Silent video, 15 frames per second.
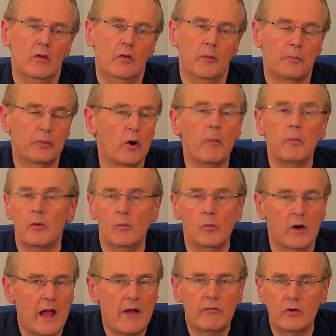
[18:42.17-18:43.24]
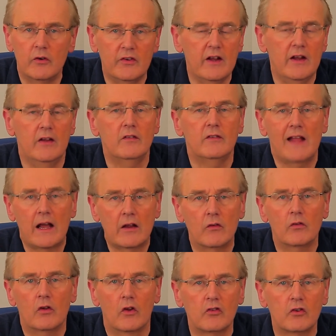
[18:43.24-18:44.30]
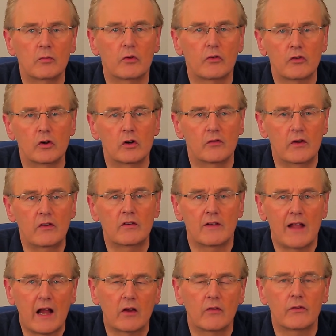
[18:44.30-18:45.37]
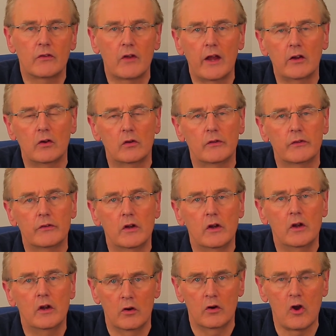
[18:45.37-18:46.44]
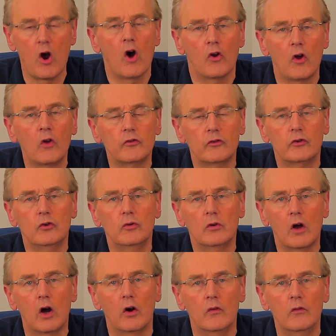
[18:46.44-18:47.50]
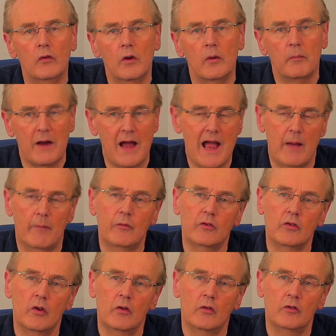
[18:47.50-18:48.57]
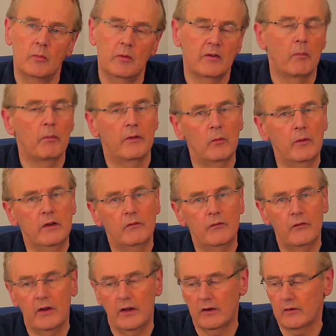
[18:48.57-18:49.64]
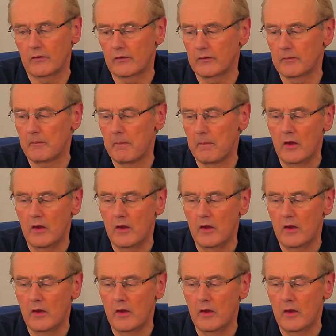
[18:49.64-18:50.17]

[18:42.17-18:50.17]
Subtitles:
the problem, whatever it is, lack of customer service, lack of sales, gone on too long, perhaps, to be something we can fix.